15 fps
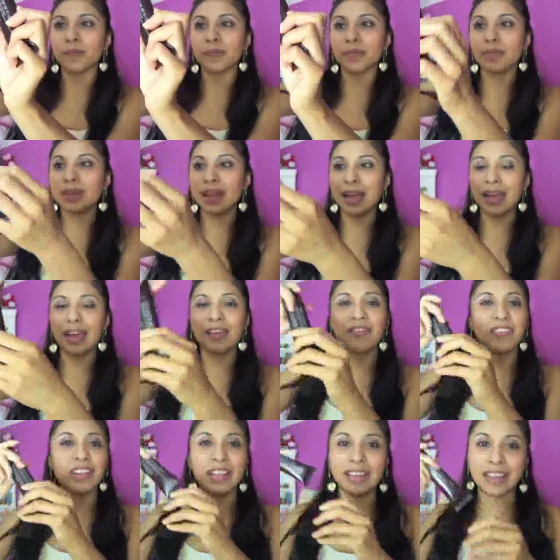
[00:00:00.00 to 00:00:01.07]
but I
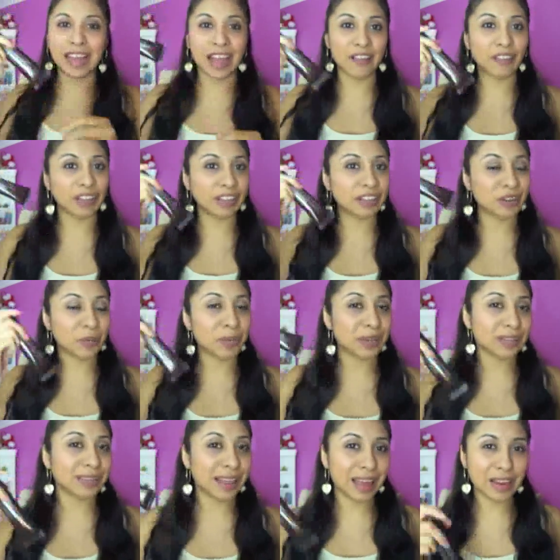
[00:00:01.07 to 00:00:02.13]
feel like I have a little bit
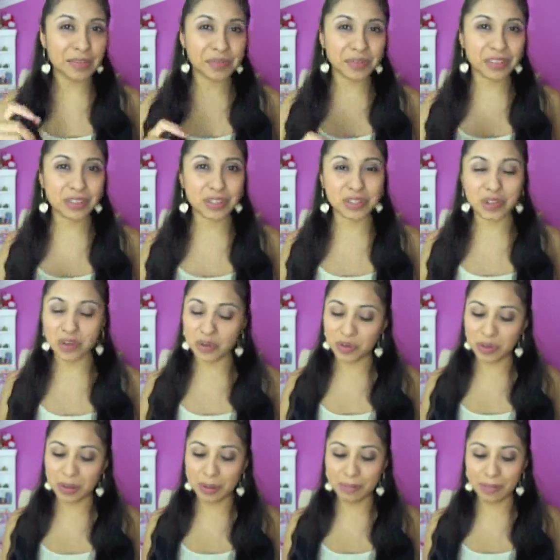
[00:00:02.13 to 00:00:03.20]
left,
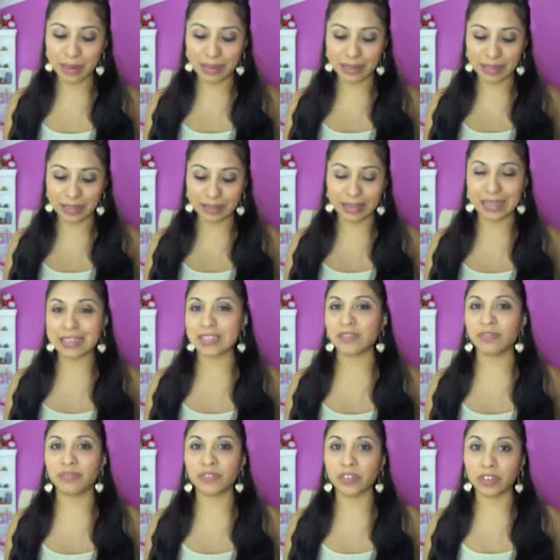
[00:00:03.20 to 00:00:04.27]
so it might not last
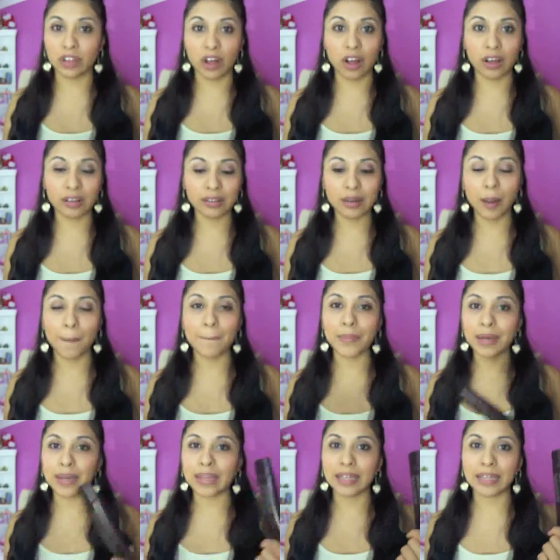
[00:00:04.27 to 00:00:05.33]
for long,
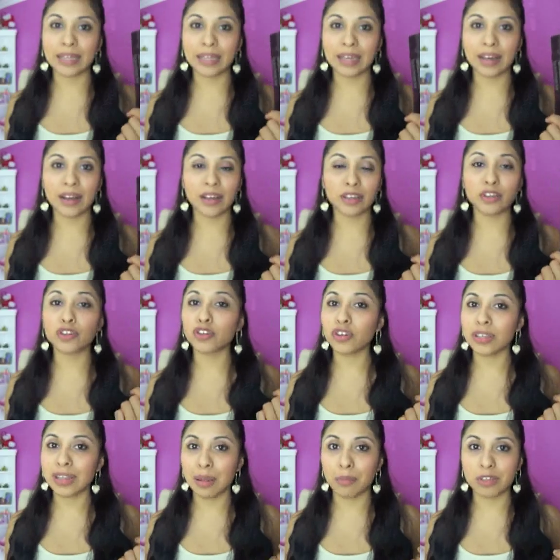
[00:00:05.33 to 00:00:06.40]
but you don't
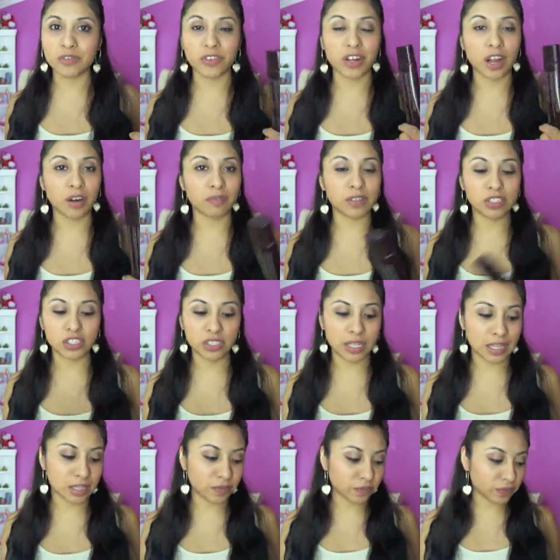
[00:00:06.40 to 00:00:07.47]
need that much for coverage,
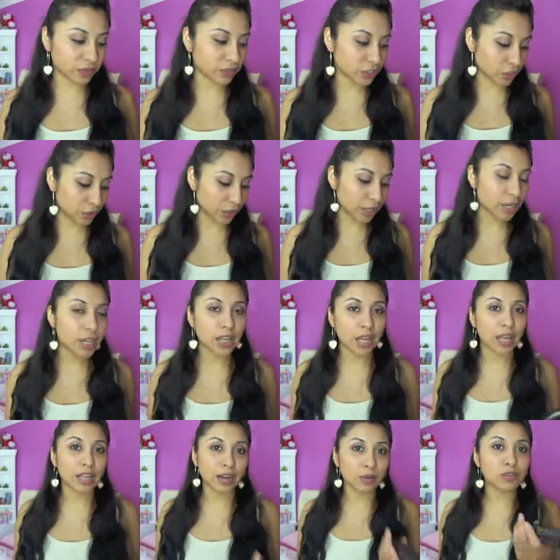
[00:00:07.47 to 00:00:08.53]
that's for sure,
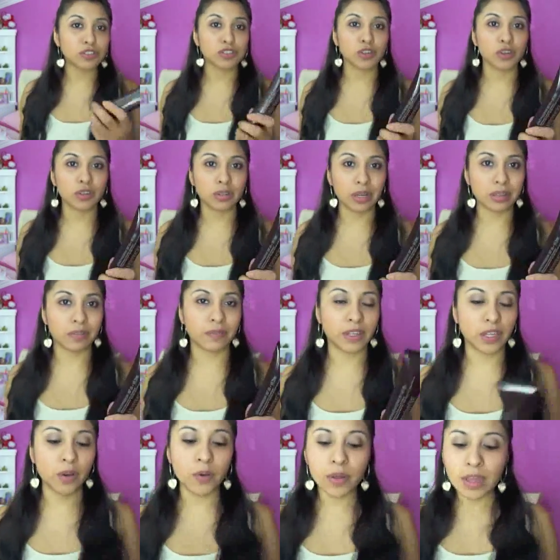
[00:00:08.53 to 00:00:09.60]
and I will show you throughout the
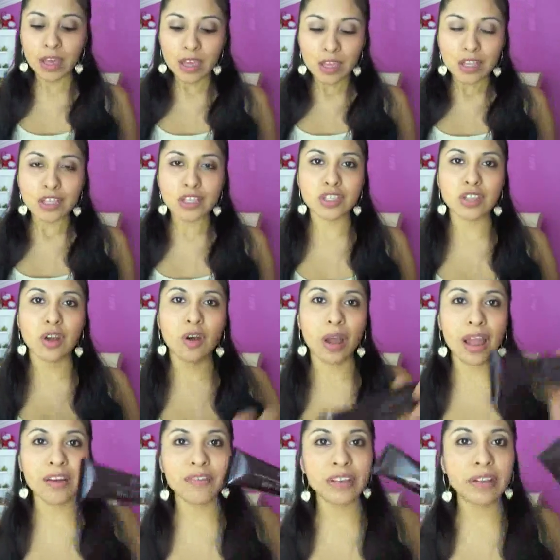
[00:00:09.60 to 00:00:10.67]
video. So
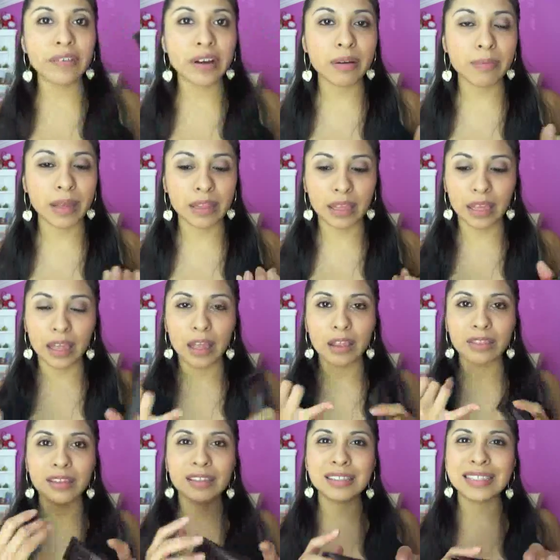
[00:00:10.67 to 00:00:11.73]
I really recommend it.
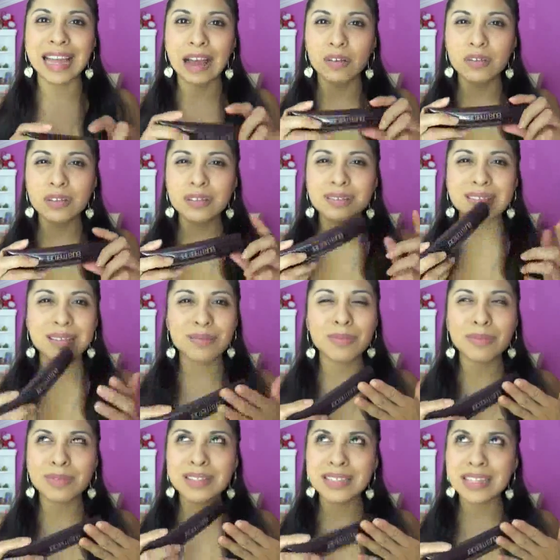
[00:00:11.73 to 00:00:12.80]
The
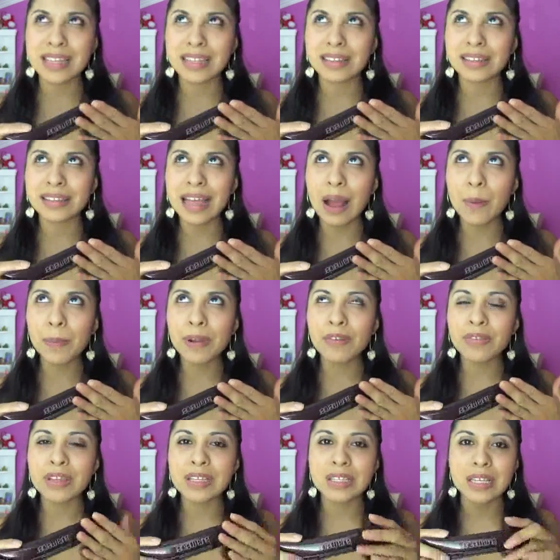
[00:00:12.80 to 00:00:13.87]
downplay
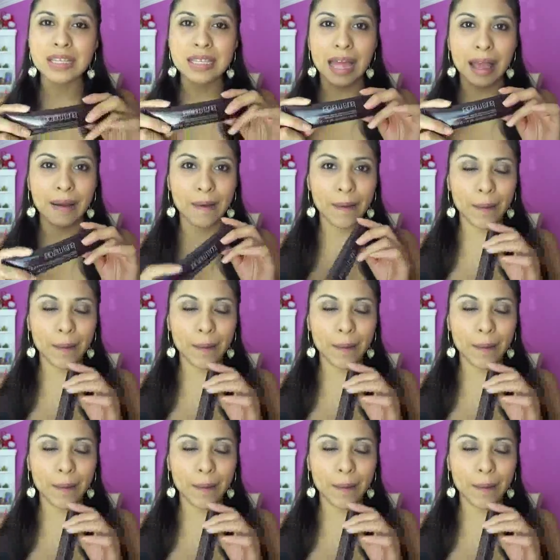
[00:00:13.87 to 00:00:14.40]
of this is that